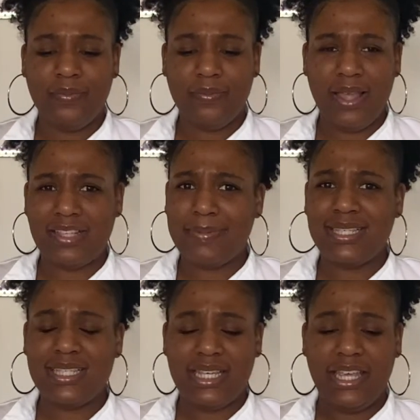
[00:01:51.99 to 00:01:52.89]
as best
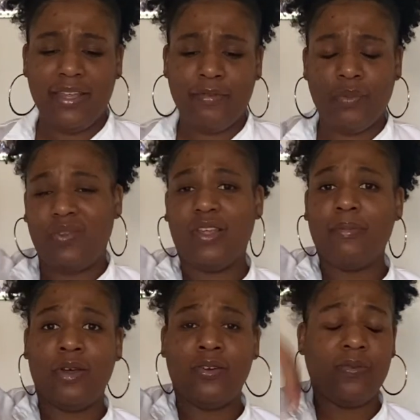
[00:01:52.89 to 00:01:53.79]
as it can with the
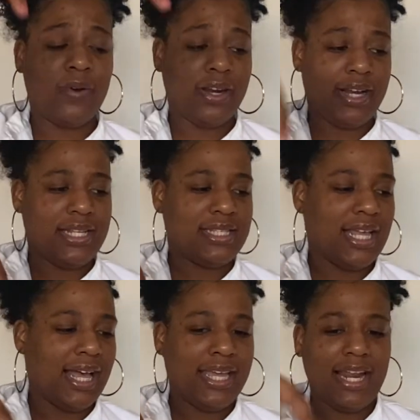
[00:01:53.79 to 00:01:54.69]
amount of water inside,